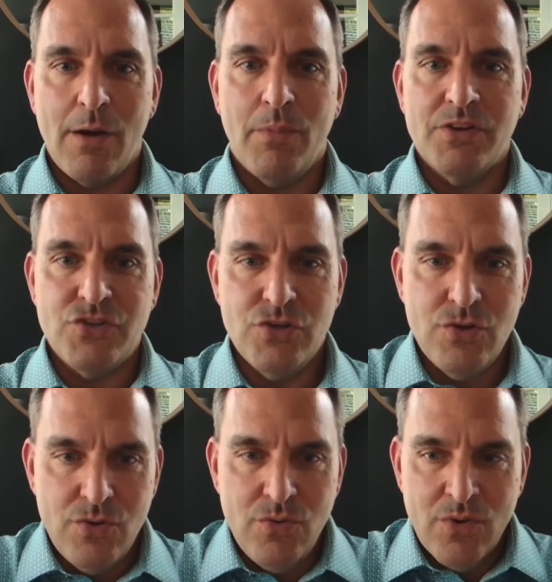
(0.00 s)
much
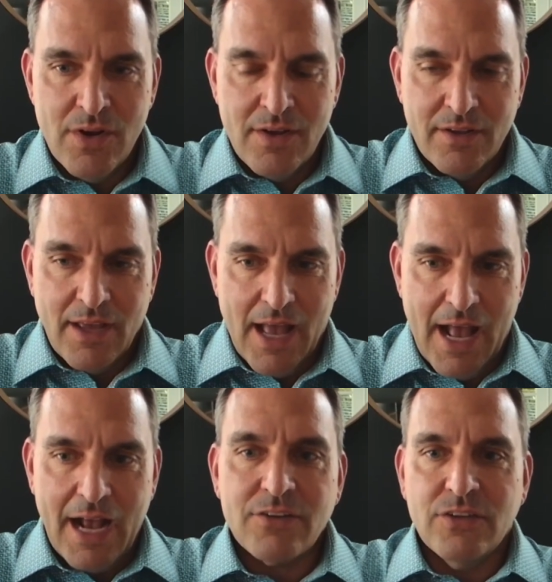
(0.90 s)
you
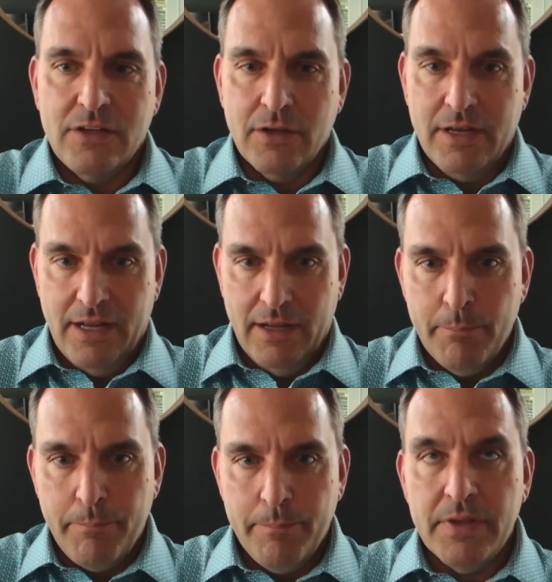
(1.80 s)
actually could
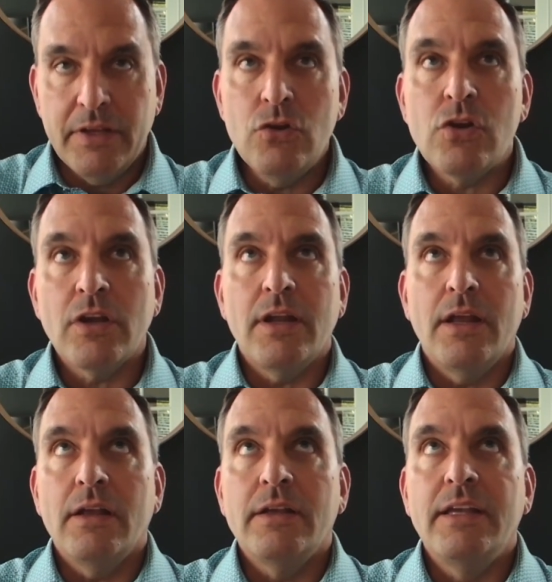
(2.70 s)

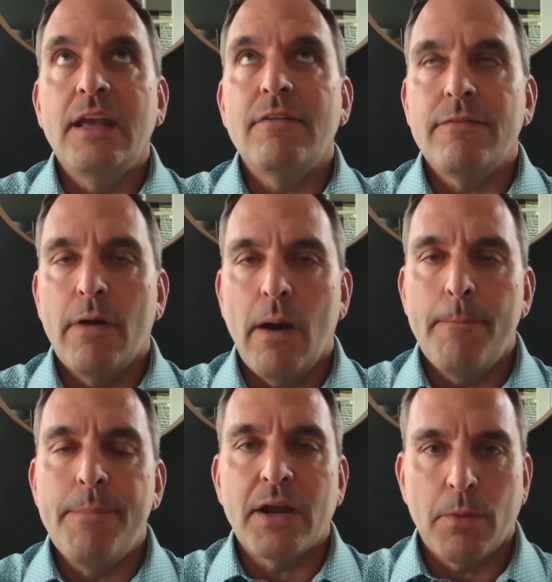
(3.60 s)
give a
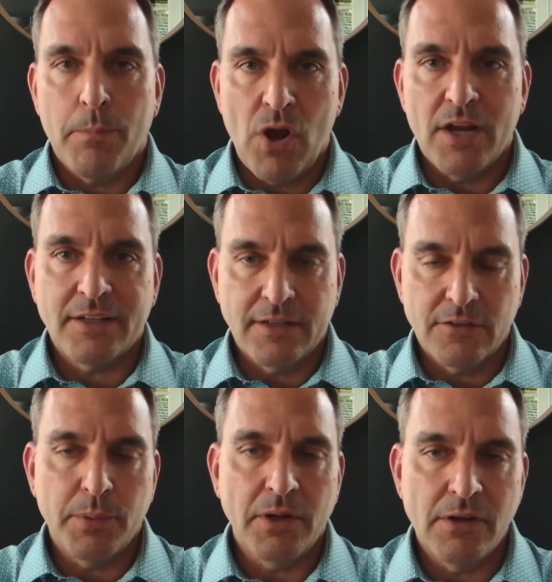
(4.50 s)
better product
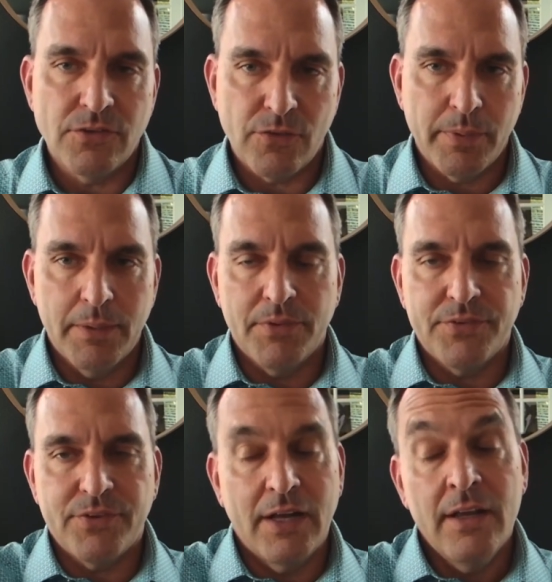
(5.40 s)
experience for people.
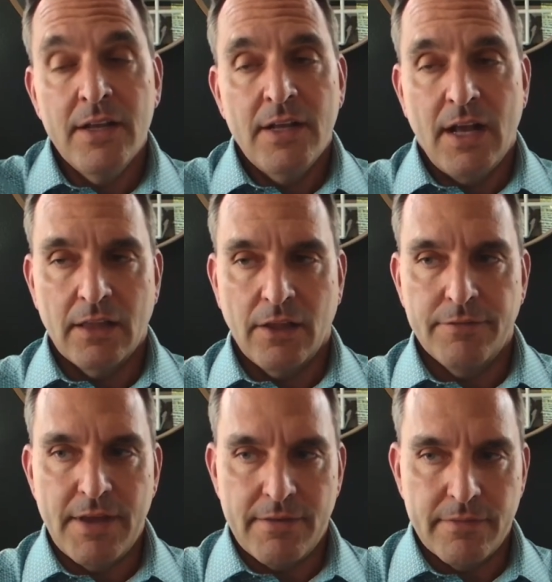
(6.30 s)
So I love
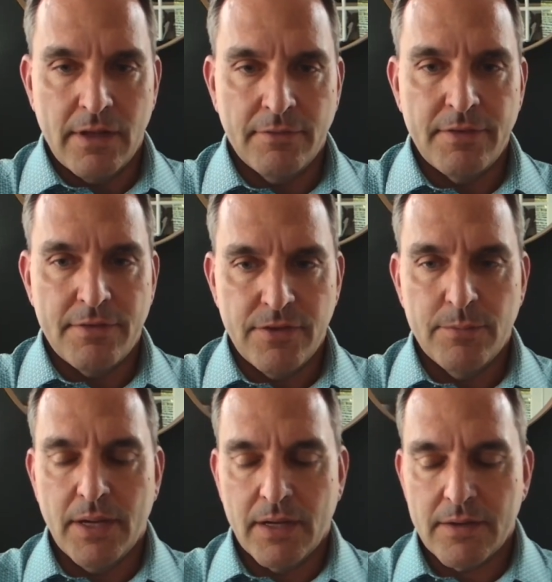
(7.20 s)
that. I love that
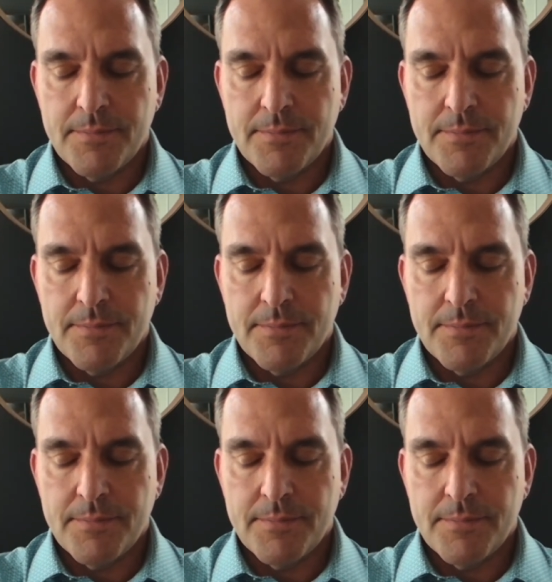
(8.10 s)
feedback.